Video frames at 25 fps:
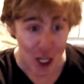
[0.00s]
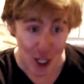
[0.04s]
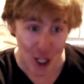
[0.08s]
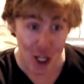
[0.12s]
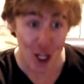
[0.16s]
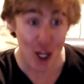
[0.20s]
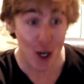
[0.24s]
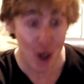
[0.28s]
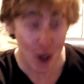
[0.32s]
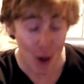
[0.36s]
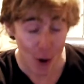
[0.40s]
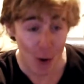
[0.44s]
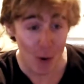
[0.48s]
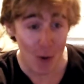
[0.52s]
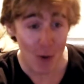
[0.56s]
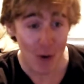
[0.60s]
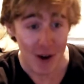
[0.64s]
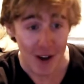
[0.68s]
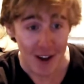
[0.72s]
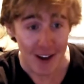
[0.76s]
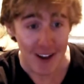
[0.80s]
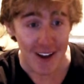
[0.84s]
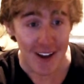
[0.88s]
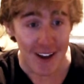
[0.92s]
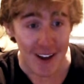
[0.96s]

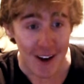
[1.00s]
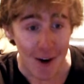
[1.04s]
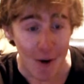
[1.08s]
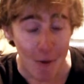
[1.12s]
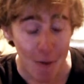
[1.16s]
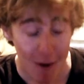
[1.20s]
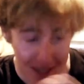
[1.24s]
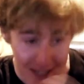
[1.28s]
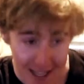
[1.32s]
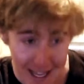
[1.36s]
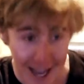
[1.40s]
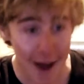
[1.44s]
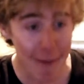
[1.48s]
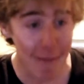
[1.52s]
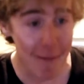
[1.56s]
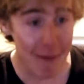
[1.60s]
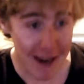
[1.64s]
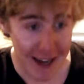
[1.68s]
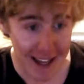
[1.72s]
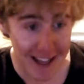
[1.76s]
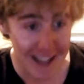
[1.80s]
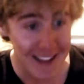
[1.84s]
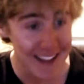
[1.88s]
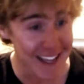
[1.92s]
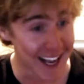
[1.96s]
You, with
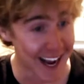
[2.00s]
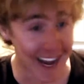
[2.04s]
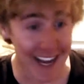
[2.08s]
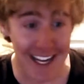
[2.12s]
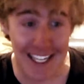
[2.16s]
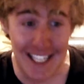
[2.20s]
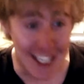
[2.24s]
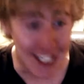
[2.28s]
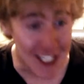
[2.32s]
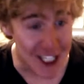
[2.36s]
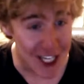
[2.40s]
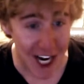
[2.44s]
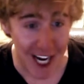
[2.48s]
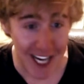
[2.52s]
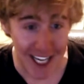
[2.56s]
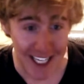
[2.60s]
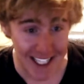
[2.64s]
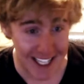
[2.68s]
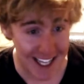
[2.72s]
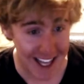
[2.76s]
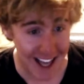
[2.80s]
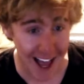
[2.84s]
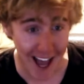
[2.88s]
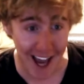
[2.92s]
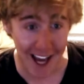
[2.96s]
that many... That's
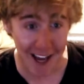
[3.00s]
just